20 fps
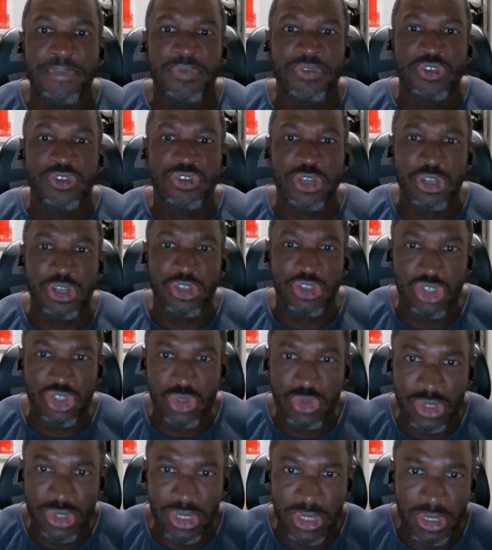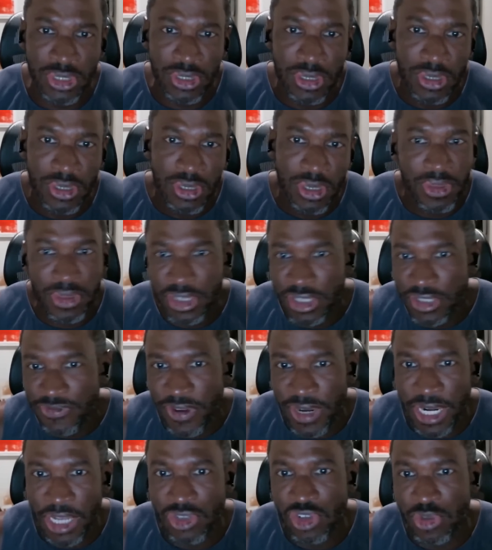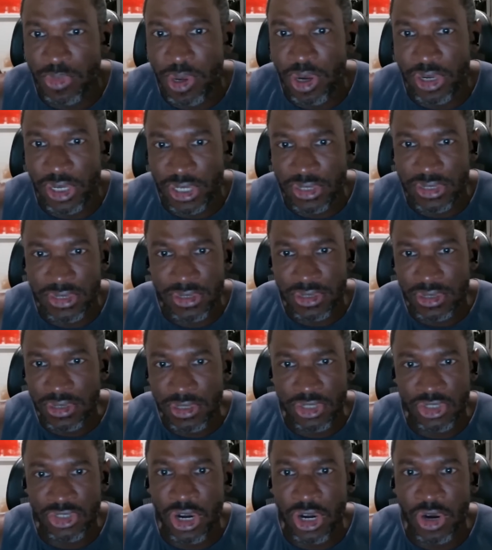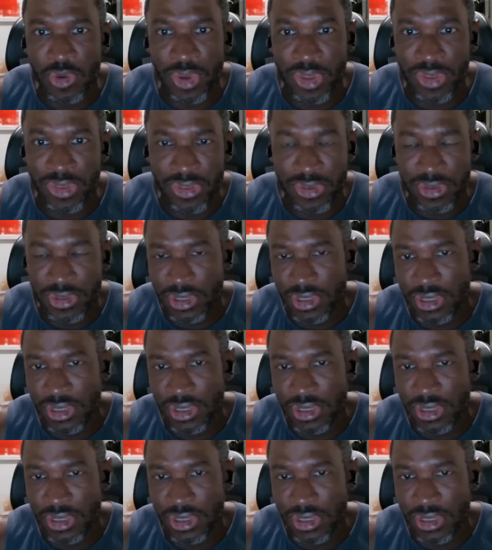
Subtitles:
to start juicing at least financial markets to start with.